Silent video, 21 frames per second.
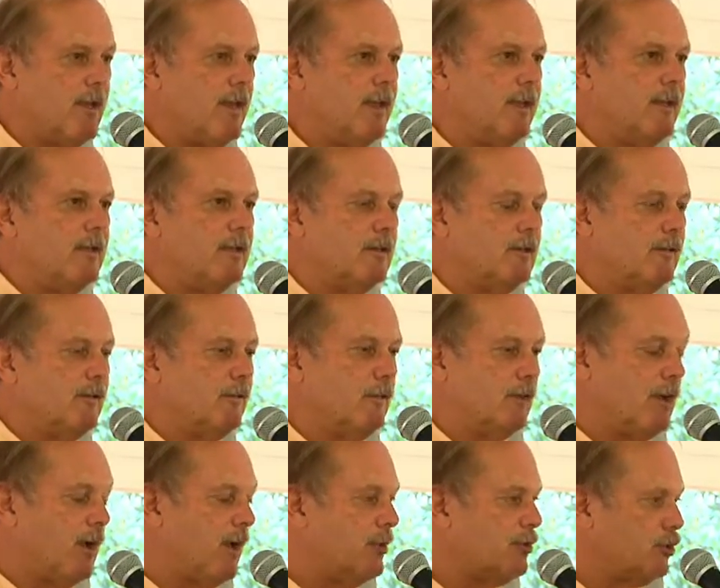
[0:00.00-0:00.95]
And
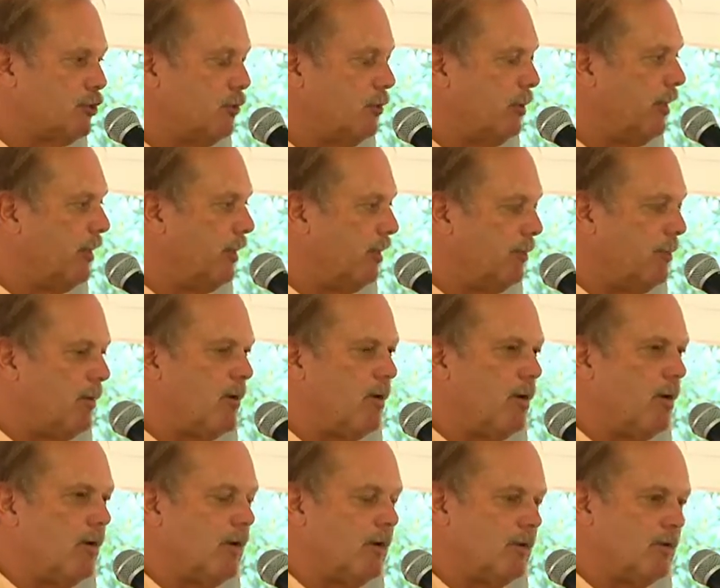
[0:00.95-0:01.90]
Gosaway
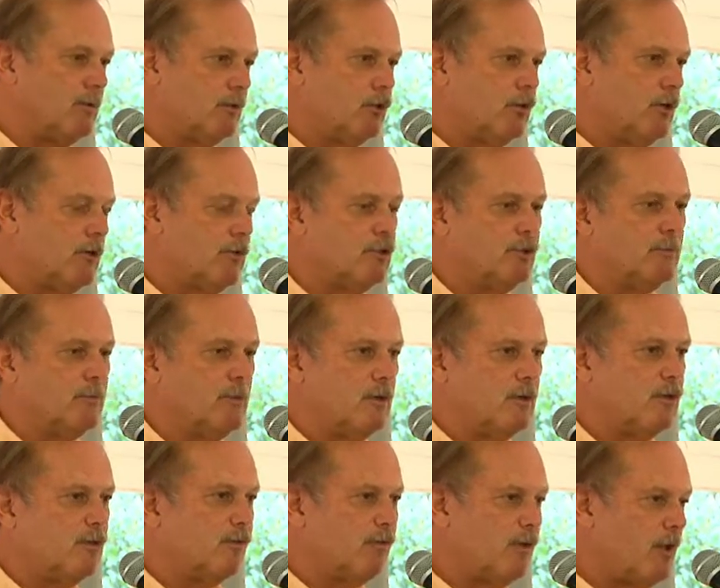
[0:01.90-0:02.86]
Lamar, Charles
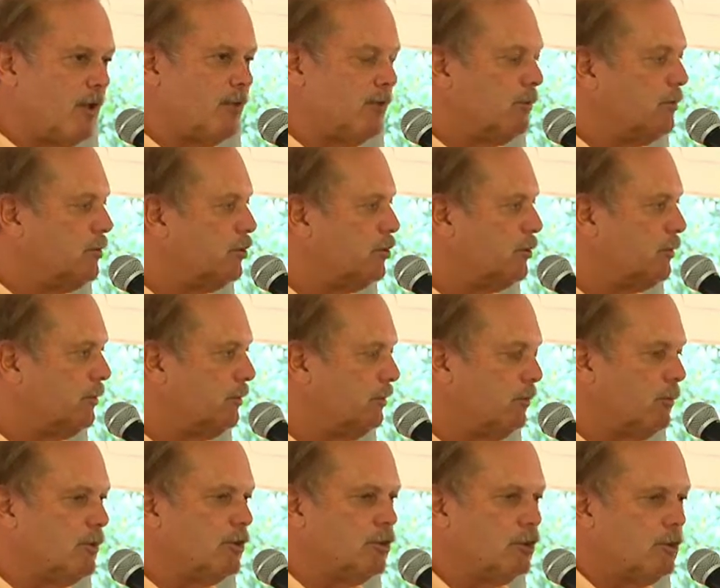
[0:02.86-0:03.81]
Lamar's father, was
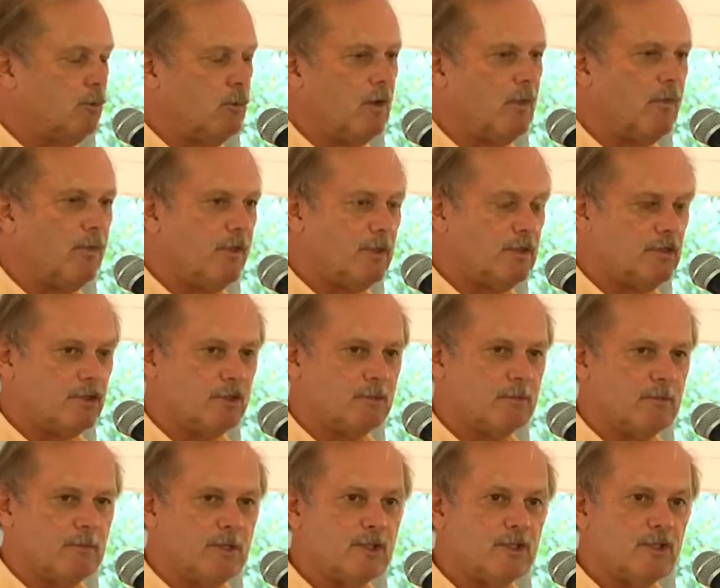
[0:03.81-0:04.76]
the wealthiest
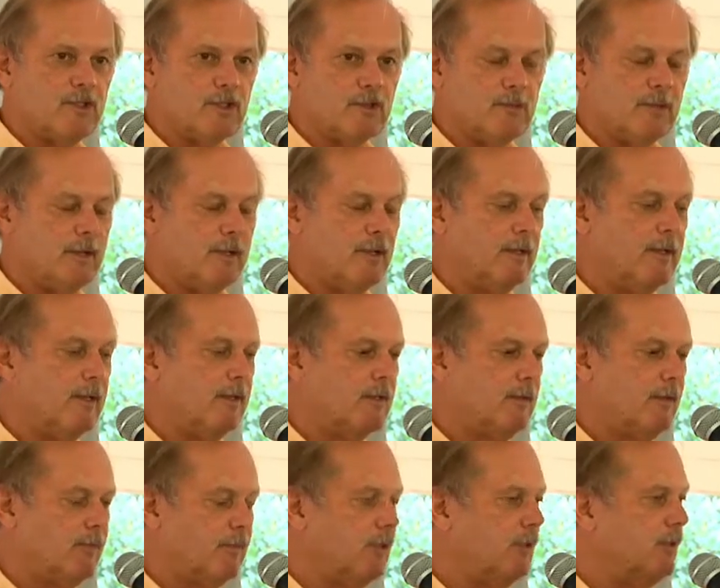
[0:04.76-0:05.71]
businessman
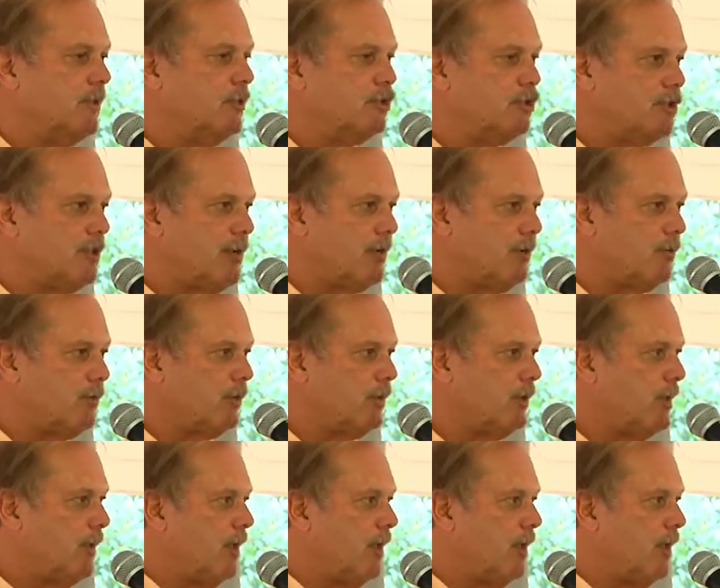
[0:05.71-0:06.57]
in the South,